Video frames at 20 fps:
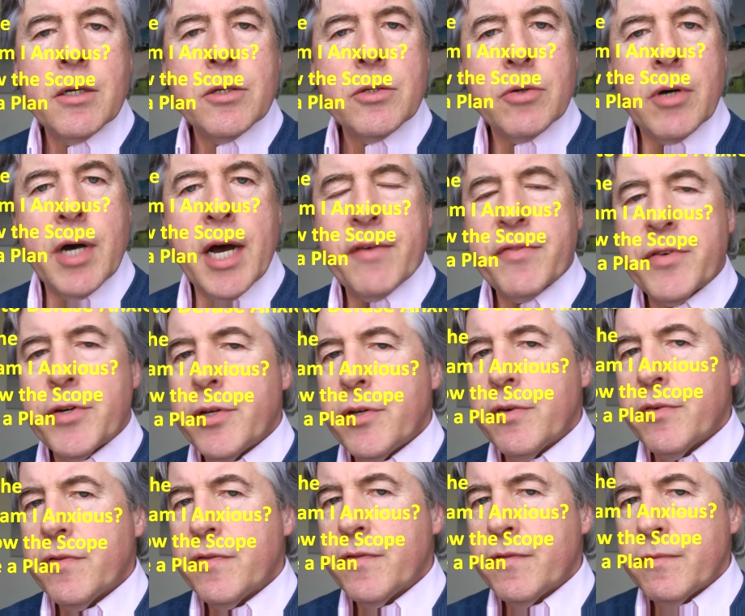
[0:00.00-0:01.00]
So after
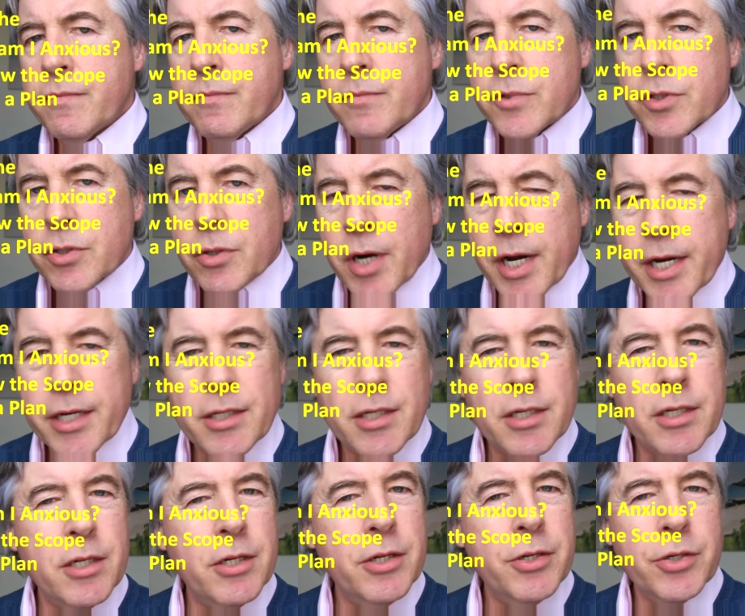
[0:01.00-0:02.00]
you've tried
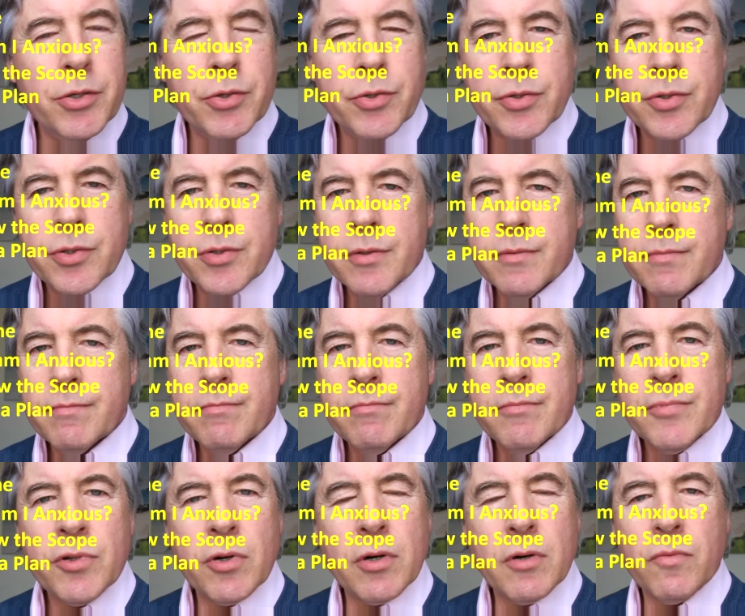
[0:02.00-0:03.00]
to deduce
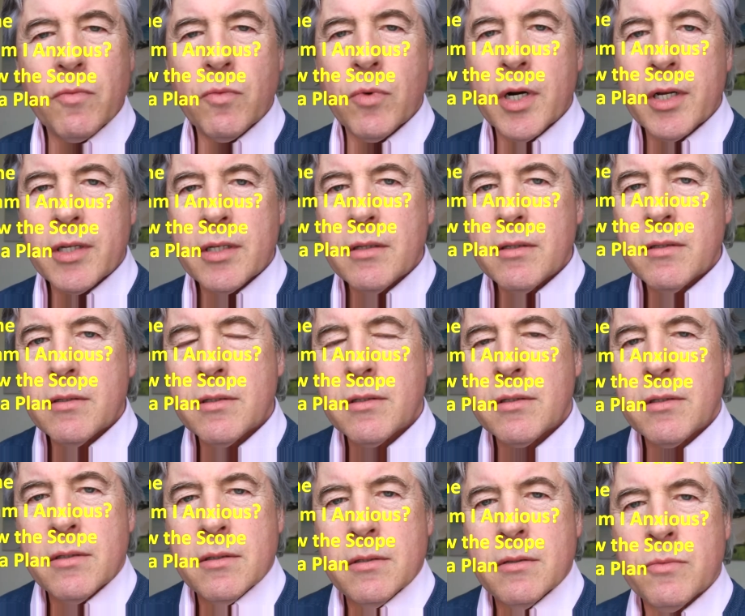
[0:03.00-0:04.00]
sort of
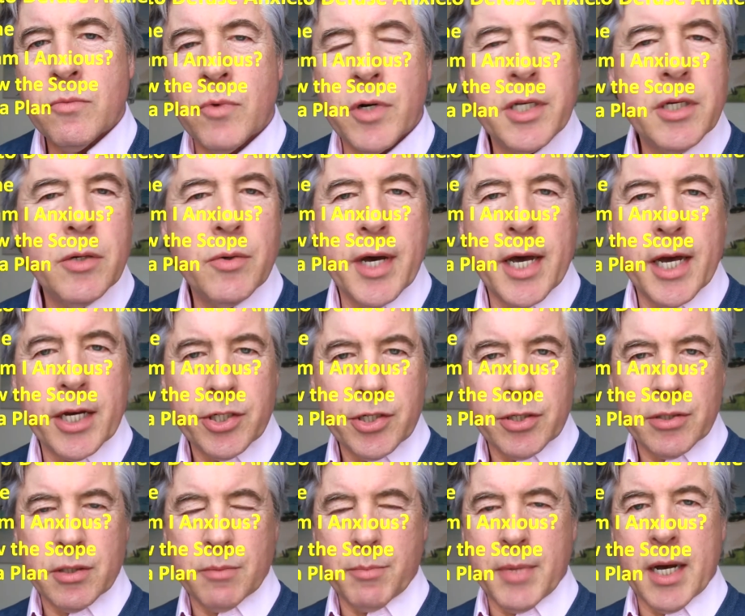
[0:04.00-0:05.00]
what are you
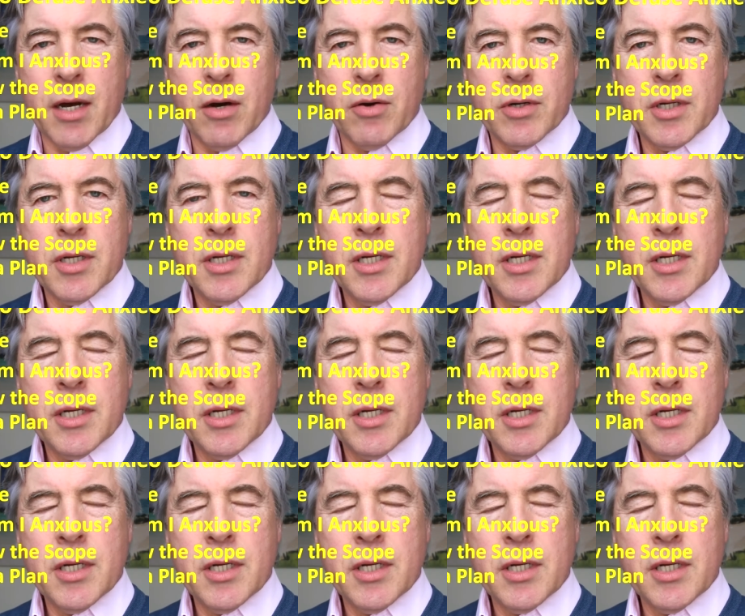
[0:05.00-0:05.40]
anxious about,